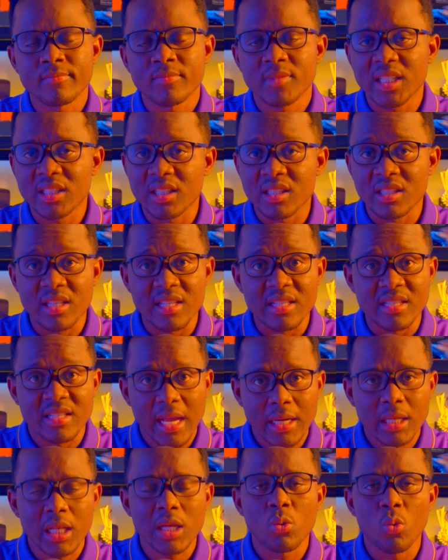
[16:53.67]
That is
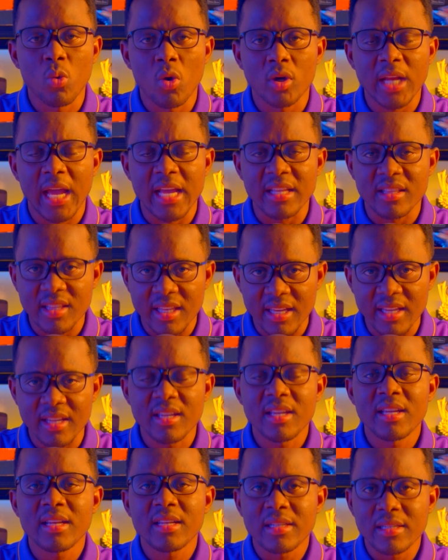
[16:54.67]
exactly what I think
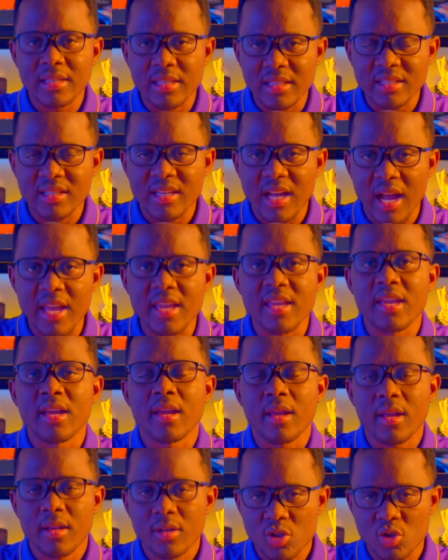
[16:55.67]
this guy
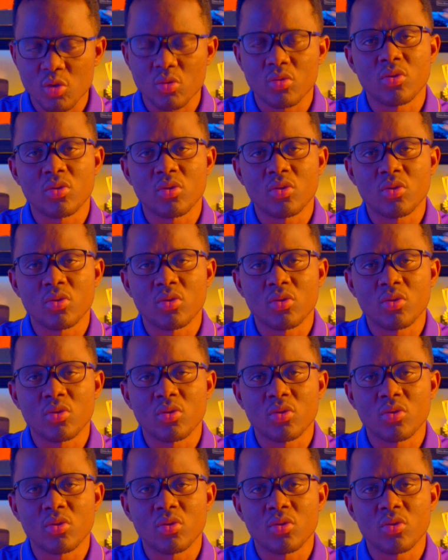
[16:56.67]
here should